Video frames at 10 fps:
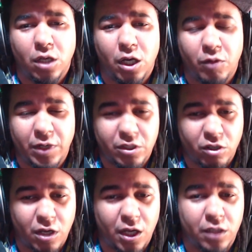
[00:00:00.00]

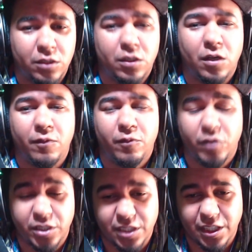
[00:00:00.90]
RetroCon.
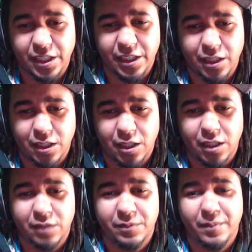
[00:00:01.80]
Unfortunately,
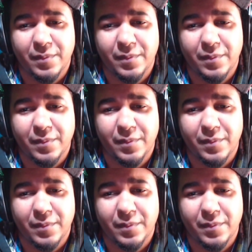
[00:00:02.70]
a